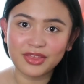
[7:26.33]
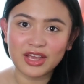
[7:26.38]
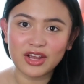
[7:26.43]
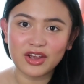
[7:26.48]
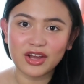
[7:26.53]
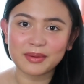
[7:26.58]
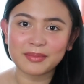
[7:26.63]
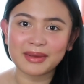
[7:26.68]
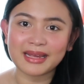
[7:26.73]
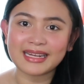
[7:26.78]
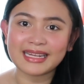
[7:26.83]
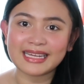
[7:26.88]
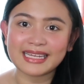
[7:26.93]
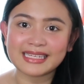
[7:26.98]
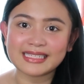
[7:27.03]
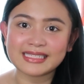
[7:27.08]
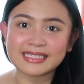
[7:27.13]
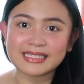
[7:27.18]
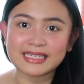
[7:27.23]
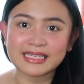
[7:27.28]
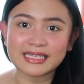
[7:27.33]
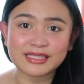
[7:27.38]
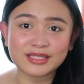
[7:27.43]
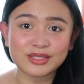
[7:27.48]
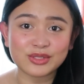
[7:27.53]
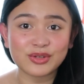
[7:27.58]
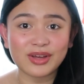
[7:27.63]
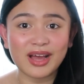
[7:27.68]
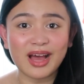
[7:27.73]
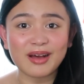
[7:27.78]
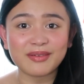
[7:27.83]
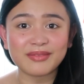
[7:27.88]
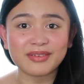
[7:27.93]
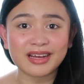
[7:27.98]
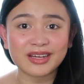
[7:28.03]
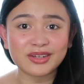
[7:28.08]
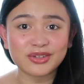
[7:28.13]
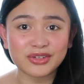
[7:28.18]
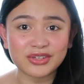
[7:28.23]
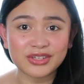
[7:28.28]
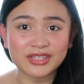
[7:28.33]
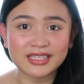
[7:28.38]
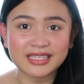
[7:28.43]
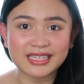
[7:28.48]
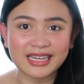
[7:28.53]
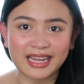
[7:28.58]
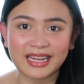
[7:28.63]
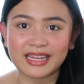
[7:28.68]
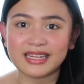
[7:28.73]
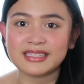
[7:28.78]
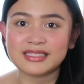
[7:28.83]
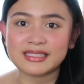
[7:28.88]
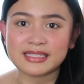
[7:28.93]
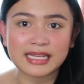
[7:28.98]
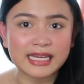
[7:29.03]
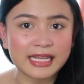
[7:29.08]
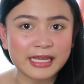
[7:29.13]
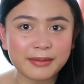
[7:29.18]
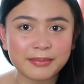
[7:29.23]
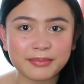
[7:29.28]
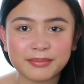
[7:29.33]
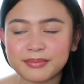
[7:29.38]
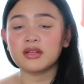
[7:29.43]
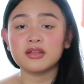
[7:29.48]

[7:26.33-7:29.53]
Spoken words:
thing on my list is to have a good night's sleep.